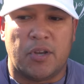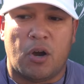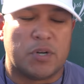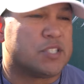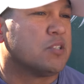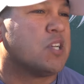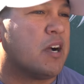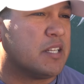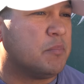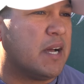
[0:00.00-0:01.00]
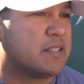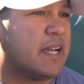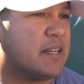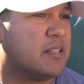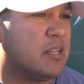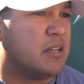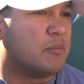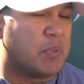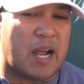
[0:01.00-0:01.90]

No, we're still talking about that.